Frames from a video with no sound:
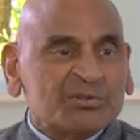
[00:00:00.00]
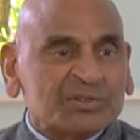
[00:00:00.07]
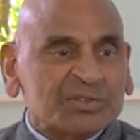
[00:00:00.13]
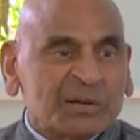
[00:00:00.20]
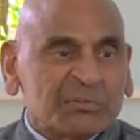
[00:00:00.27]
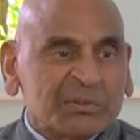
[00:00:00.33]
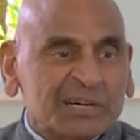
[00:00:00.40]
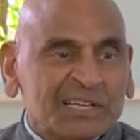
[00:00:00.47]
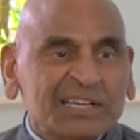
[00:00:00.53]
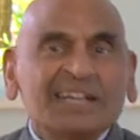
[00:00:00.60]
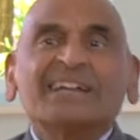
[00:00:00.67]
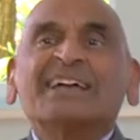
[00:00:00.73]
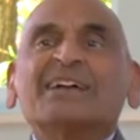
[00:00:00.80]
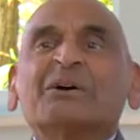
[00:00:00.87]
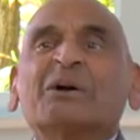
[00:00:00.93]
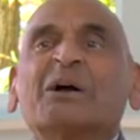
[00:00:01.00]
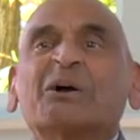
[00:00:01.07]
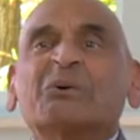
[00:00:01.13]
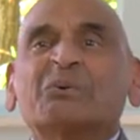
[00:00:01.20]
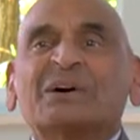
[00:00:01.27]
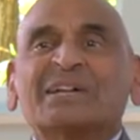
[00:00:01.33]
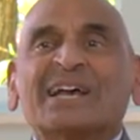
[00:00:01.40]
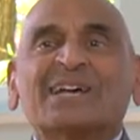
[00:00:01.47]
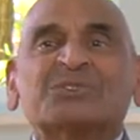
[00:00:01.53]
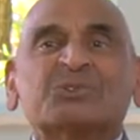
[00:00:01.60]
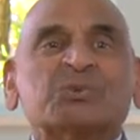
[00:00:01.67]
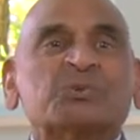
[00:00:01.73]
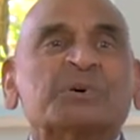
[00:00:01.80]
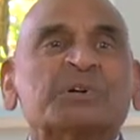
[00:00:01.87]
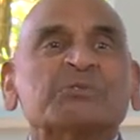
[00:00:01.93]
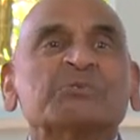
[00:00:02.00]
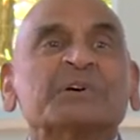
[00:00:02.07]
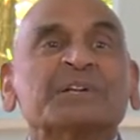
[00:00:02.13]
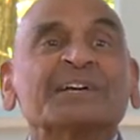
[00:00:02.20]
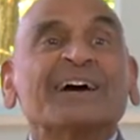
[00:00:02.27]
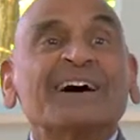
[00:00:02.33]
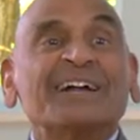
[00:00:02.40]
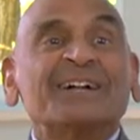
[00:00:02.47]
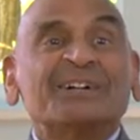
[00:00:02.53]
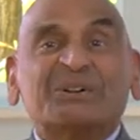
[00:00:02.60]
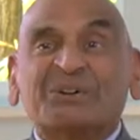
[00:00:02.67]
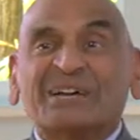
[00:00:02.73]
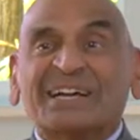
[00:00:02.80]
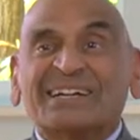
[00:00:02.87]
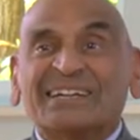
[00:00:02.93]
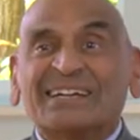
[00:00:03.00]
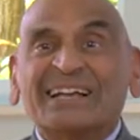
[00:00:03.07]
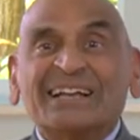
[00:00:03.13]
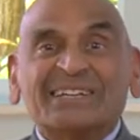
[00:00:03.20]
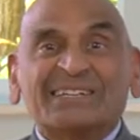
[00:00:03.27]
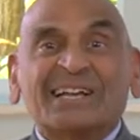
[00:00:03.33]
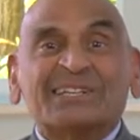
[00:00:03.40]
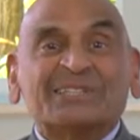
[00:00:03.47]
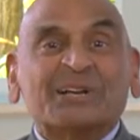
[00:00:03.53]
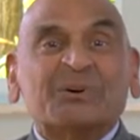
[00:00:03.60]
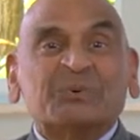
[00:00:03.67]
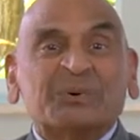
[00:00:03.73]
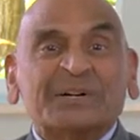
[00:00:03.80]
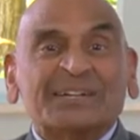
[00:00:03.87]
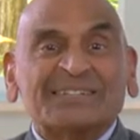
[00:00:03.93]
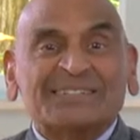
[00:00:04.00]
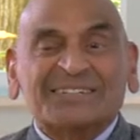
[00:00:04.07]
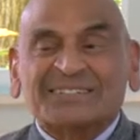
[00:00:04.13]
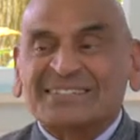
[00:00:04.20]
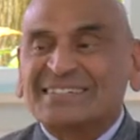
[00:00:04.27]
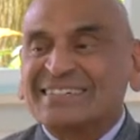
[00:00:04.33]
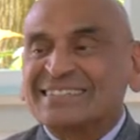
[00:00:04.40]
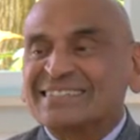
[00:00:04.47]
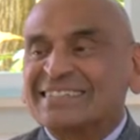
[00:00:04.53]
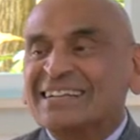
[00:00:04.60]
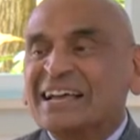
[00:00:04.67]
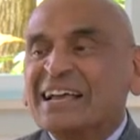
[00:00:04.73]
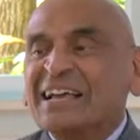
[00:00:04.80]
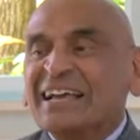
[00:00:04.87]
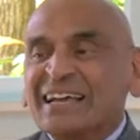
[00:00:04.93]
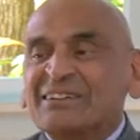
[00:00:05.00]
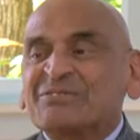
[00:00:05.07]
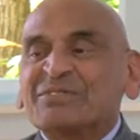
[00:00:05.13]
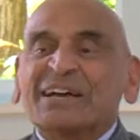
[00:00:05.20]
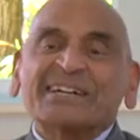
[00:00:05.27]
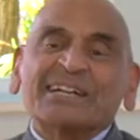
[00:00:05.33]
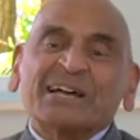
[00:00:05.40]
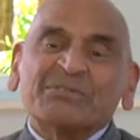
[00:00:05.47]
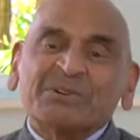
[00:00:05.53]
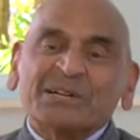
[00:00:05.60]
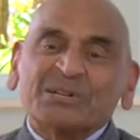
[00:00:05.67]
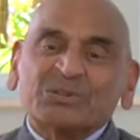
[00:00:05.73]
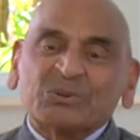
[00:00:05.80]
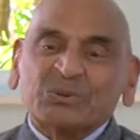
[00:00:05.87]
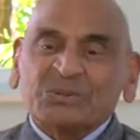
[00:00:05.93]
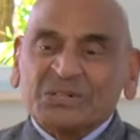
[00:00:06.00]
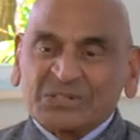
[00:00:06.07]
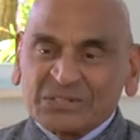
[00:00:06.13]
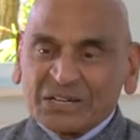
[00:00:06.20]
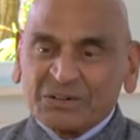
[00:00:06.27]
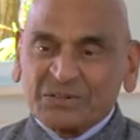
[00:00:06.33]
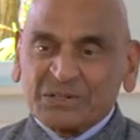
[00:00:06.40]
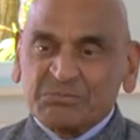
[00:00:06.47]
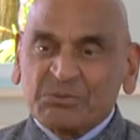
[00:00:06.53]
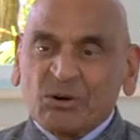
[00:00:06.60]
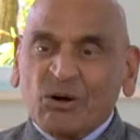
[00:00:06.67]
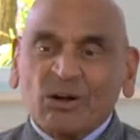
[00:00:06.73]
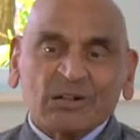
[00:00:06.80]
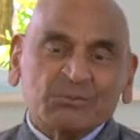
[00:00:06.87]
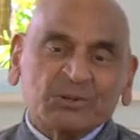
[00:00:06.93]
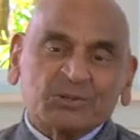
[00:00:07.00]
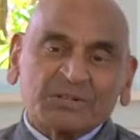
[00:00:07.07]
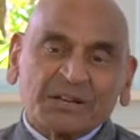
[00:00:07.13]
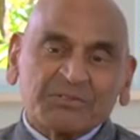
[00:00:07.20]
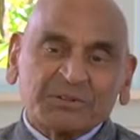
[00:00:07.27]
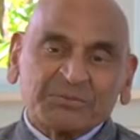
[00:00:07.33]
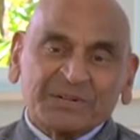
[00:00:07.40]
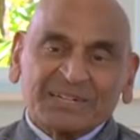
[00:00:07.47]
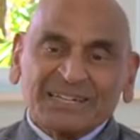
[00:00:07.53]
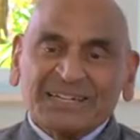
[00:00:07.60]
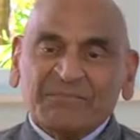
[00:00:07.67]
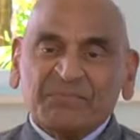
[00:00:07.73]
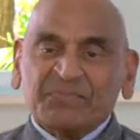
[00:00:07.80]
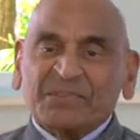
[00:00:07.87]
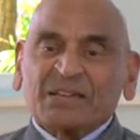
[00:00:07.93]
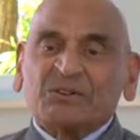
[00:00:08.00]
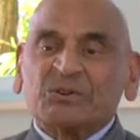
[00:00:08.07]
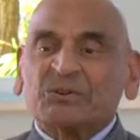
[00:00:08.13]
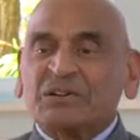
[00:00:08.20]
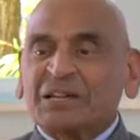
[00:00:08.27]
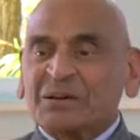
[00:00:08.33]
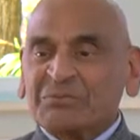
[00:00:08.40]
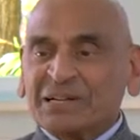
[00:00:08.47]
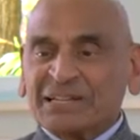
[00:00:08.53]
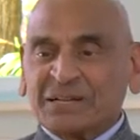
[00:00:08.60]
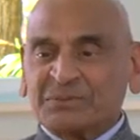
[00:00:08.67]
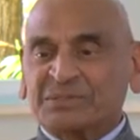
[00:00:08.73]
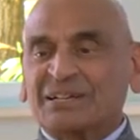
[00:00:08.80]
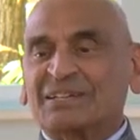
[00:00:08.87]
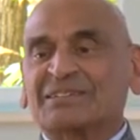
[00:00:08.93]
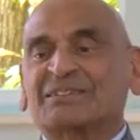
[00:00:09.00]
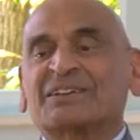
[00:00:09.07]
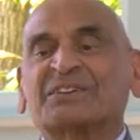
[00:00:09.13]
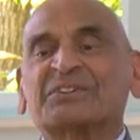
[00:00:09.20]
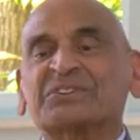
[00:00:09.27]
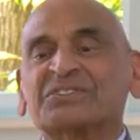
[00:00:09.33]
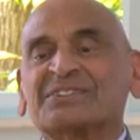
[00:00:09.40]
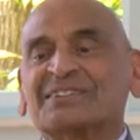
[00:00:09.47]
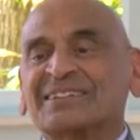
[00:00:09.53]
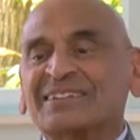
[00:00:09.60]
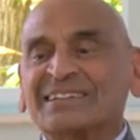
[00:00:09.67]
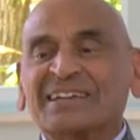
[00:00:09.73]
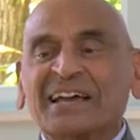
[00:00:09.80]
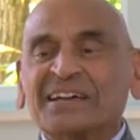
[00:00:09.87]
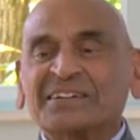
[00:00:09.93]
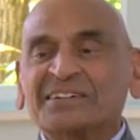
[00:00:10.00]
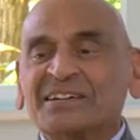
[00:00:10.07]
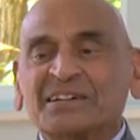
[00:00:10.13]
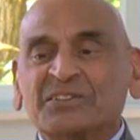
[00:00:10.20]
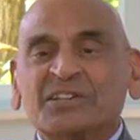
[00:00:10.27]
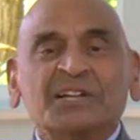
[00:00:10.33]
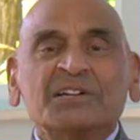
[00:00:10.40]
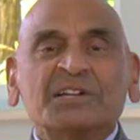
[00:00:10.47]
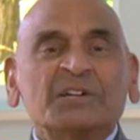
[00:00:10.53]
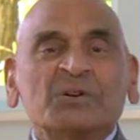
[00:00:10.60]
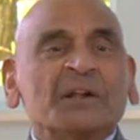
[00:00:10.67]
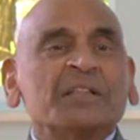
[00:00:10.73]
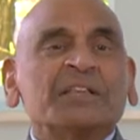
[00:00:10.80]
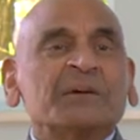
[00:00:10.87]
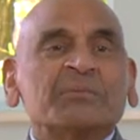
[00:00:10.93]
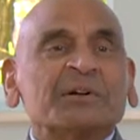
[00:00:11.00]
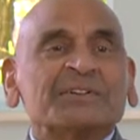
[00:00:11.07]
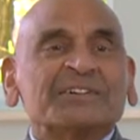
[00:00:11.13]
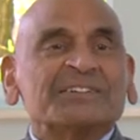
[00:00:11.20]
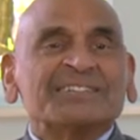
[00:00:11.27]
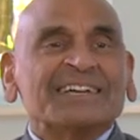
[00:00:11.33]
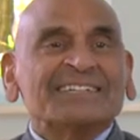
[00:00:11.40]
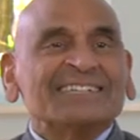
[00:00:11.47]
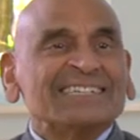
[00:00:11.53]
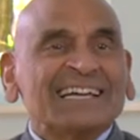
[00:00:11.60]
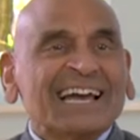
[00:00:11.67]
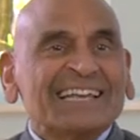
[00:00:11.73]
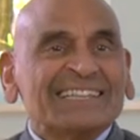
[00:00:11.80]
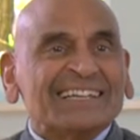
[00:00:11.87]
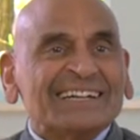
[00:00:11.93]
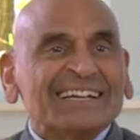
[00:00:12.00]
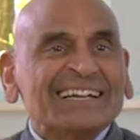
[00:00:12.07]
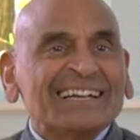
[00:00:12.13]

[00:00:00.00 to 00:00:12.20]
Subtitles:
to somebody. One has to work very hard to get a sense of what is the tradition. In fact, I very soon discovered almost everybody who labeled themselves a Christian in Canada, they didn't know anything about Christianity either.